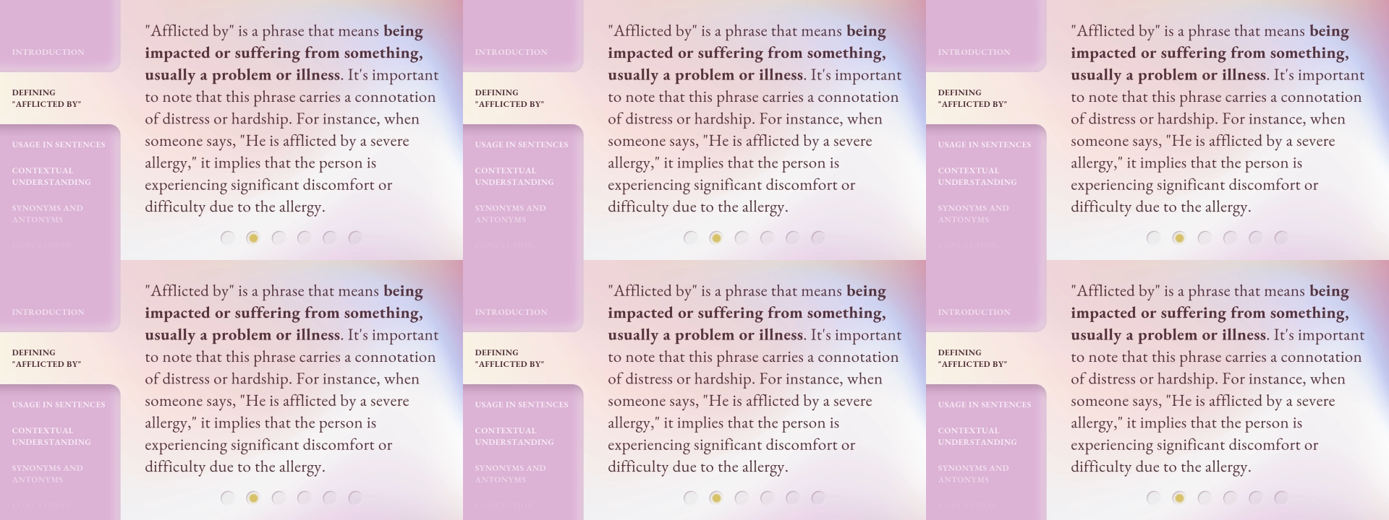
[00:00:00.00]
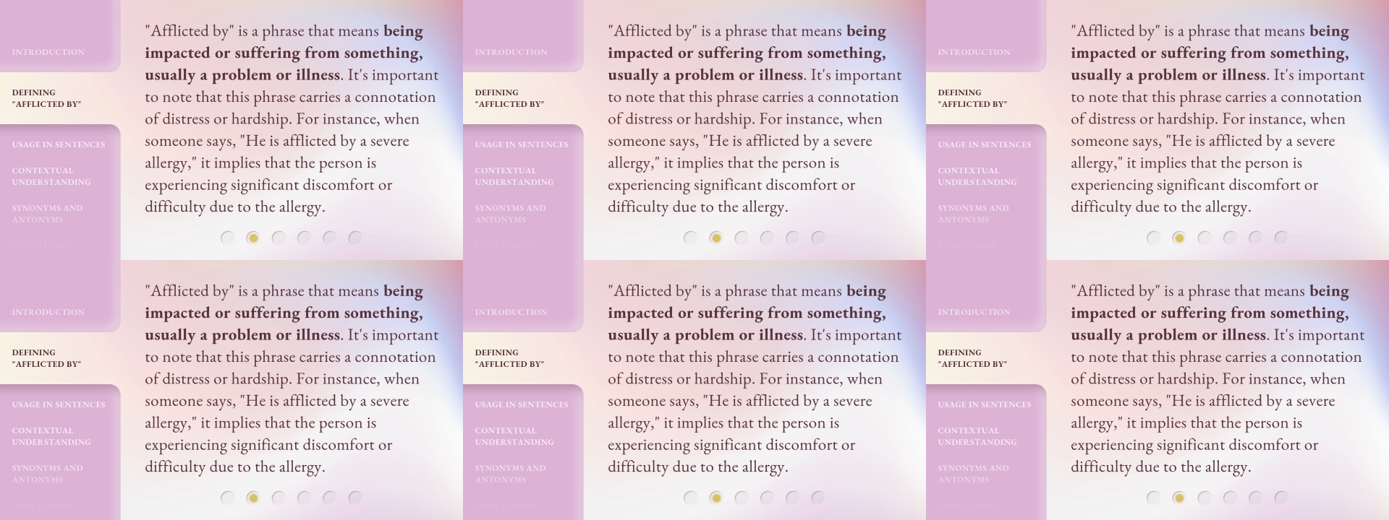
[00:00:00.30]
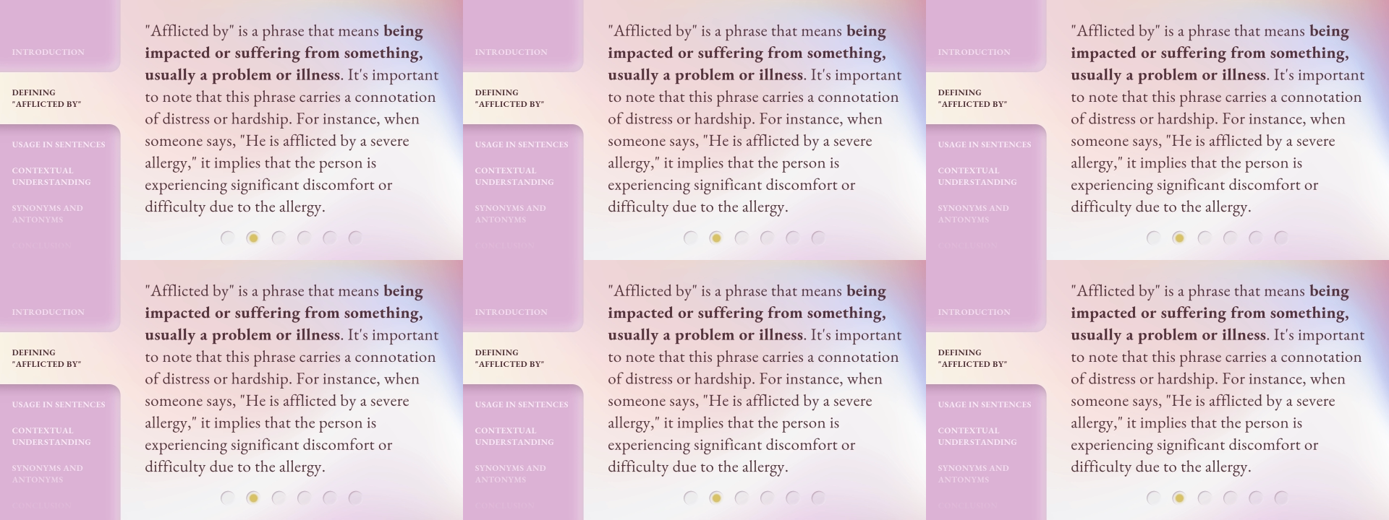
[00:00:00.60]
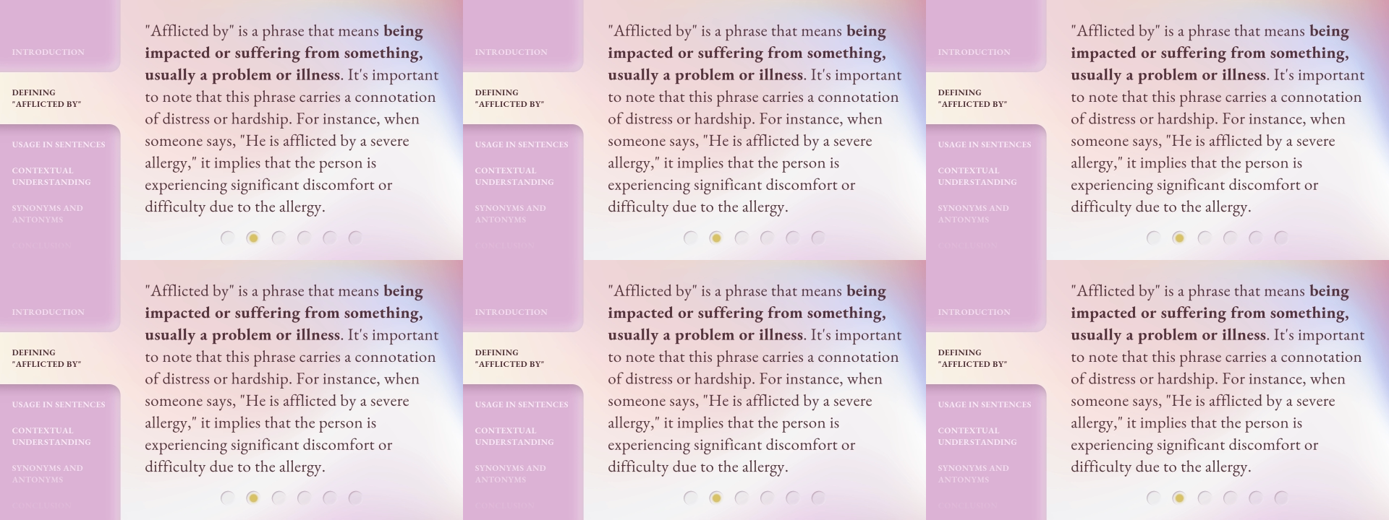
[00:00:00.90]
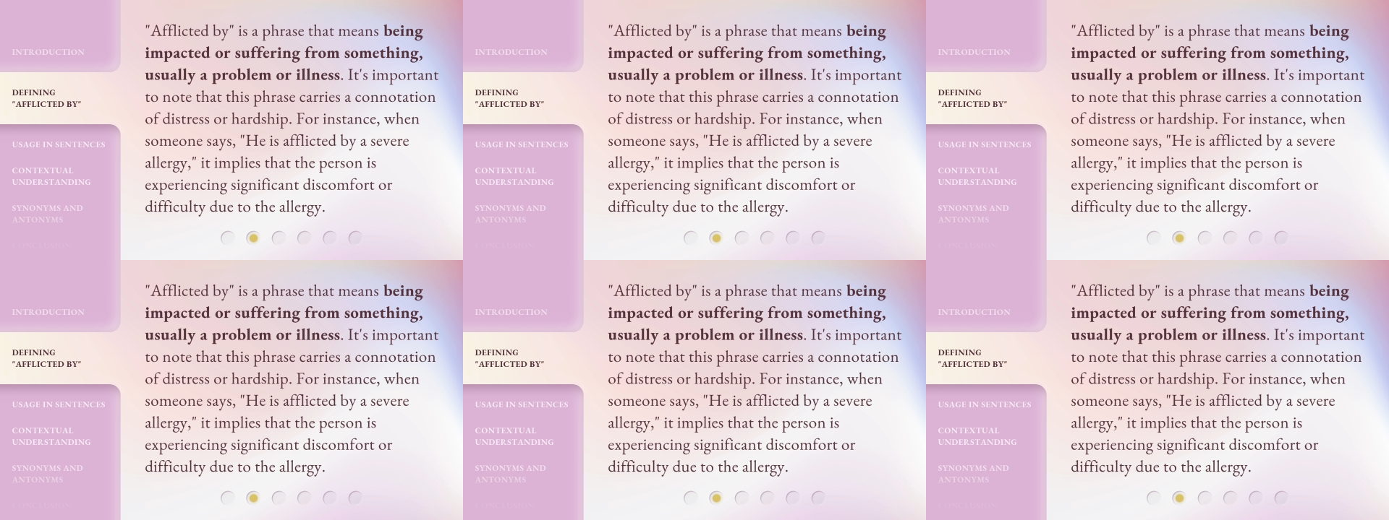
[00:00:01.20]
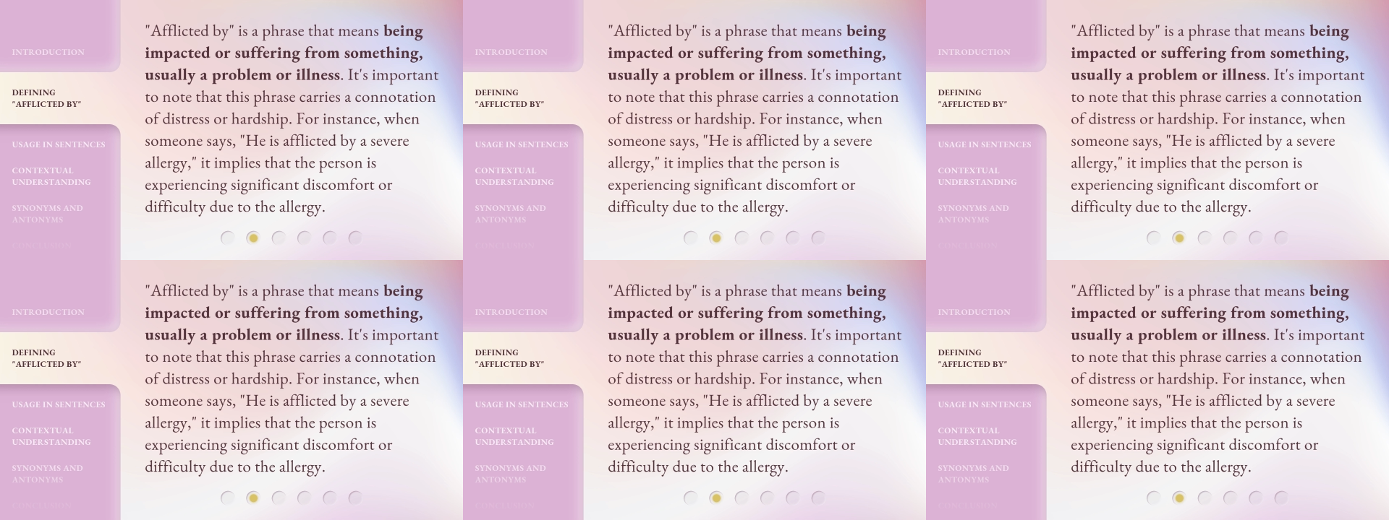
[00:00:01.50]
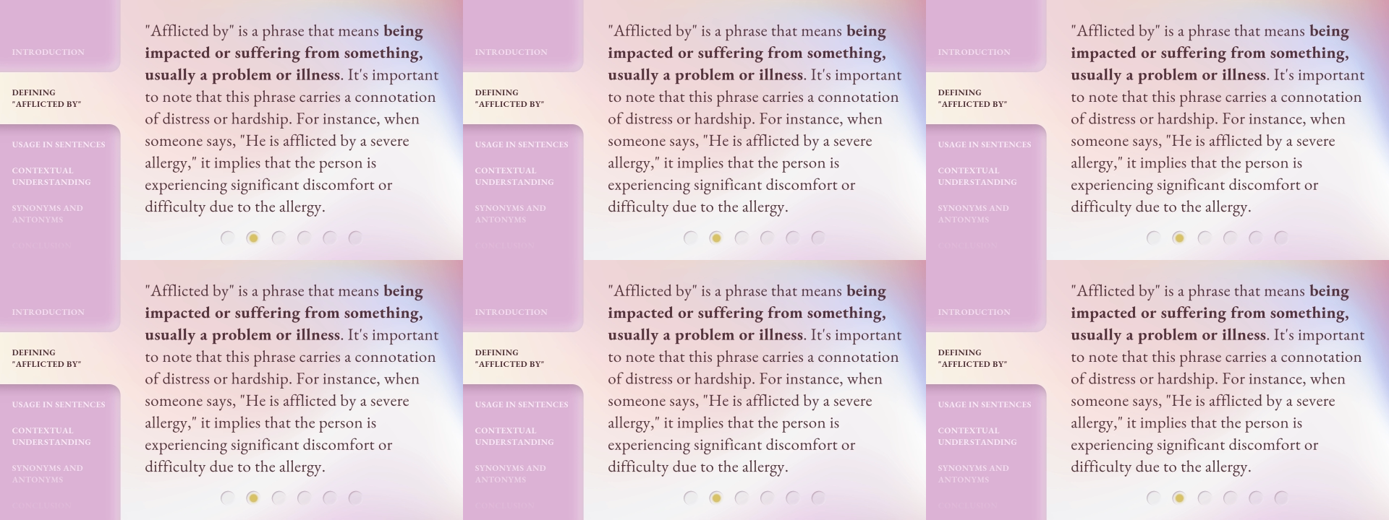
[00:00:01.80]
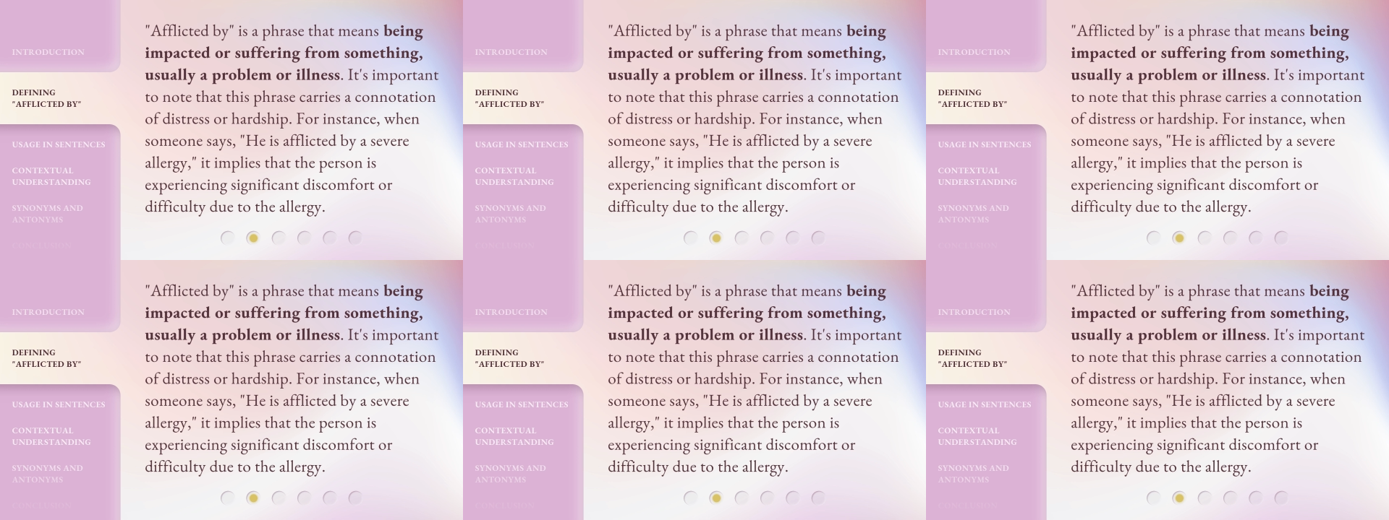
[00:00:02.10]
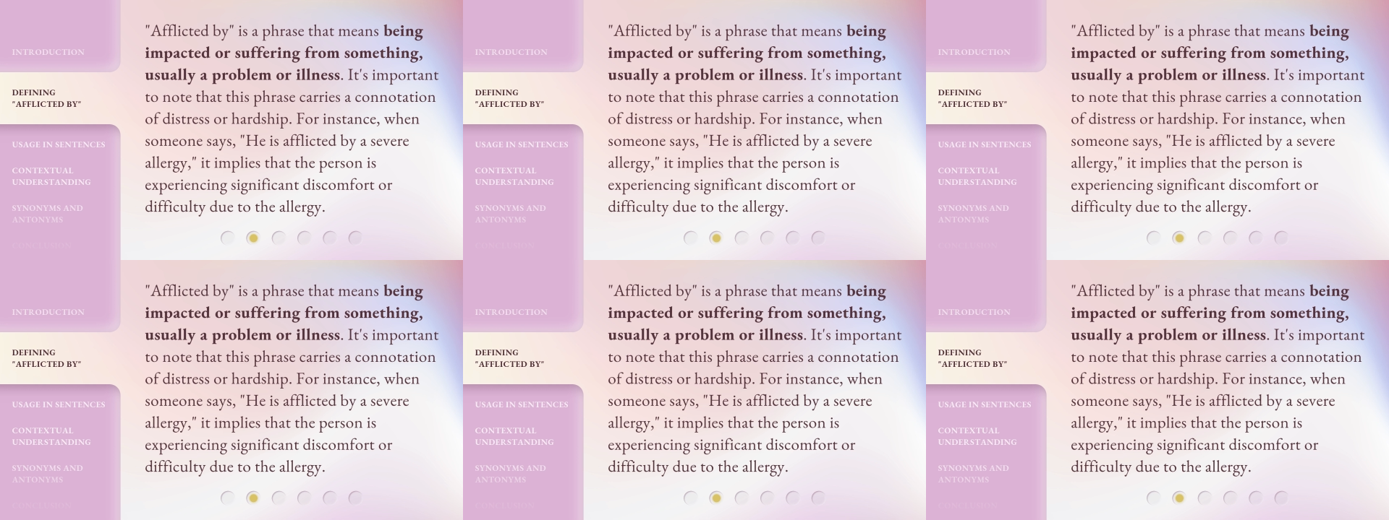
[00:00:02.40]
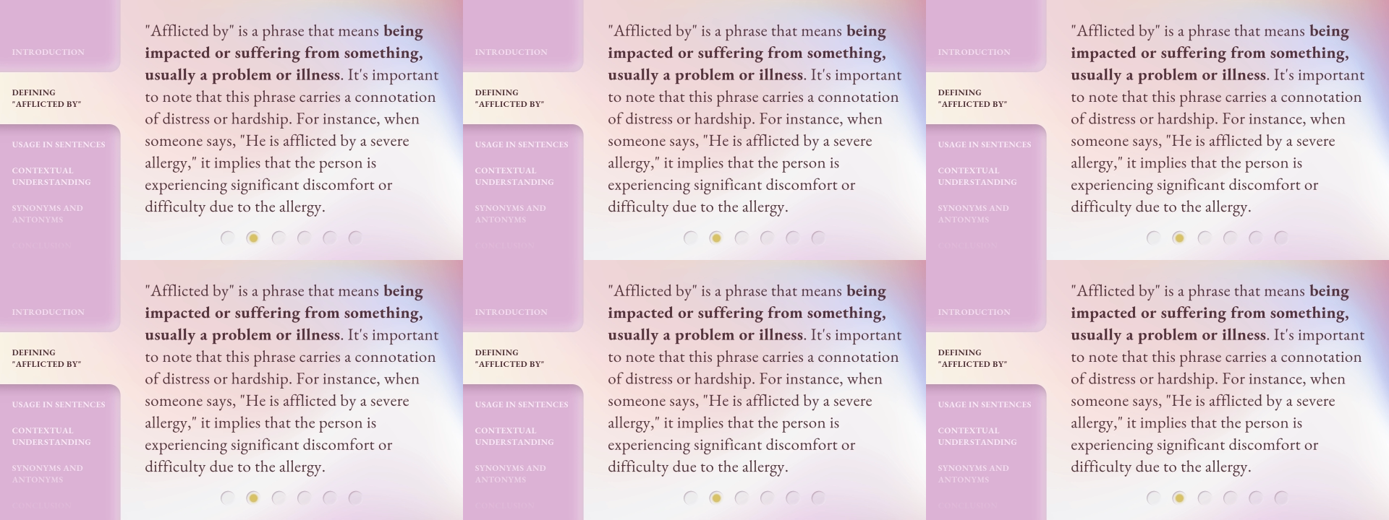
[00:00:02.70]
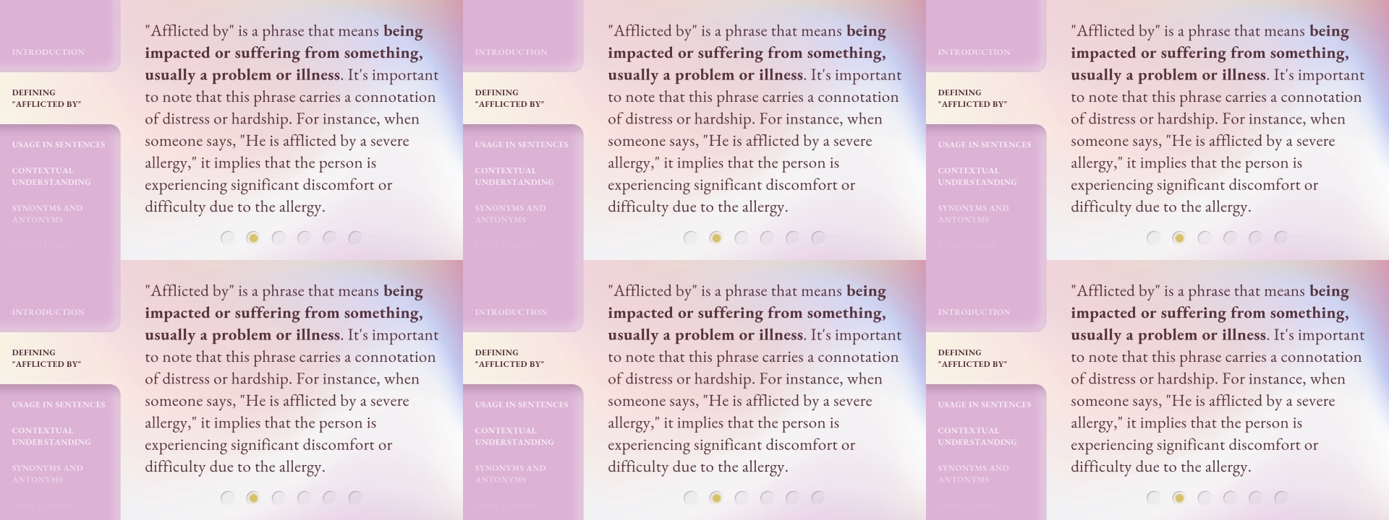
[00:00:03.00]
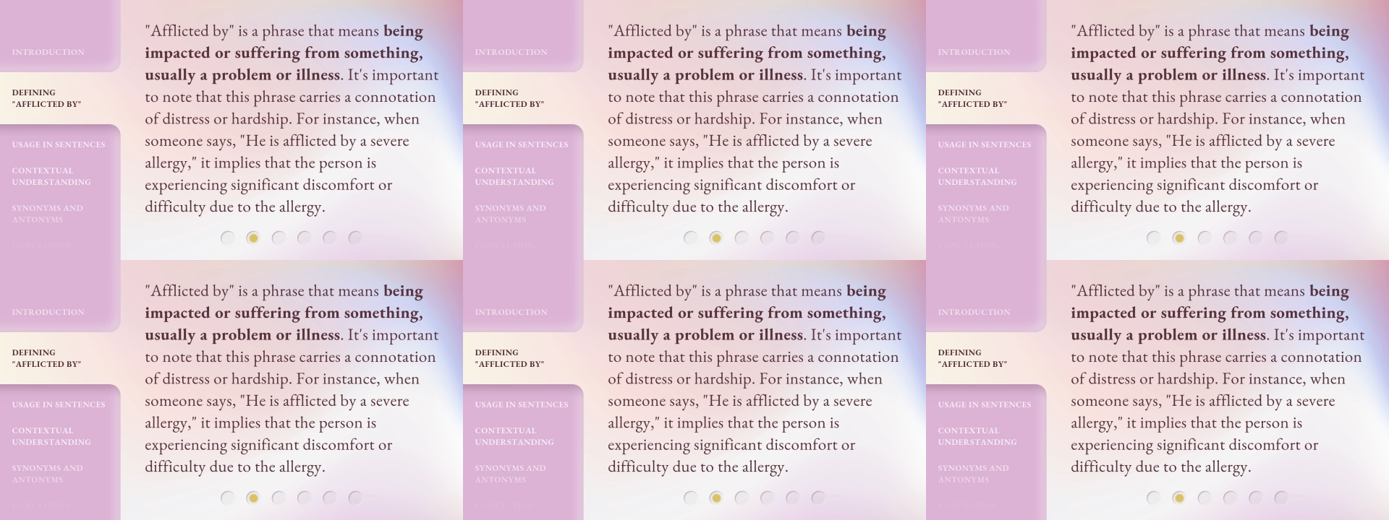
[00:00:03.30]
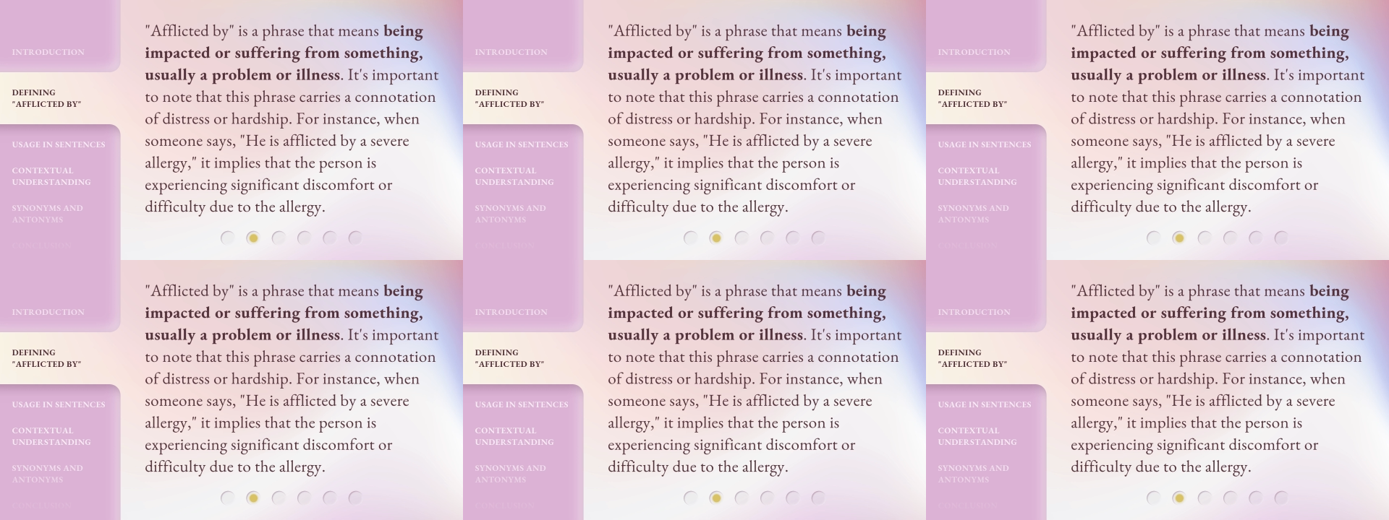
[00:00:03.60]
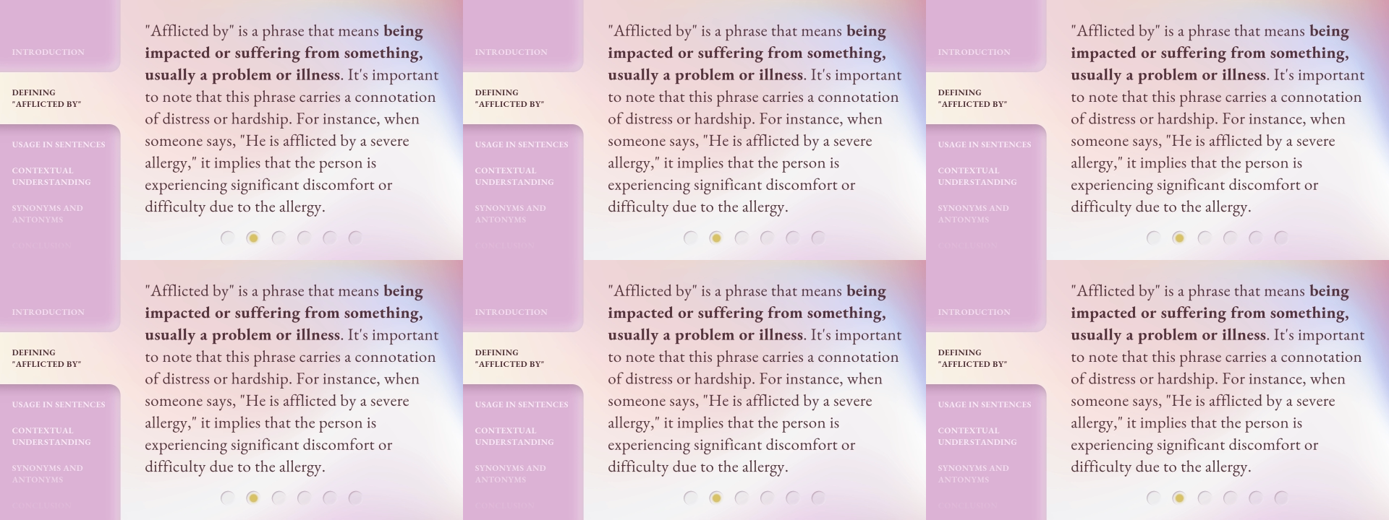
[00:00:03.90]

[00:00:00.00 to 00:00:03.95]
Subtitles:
Nobody's mouth can be seen.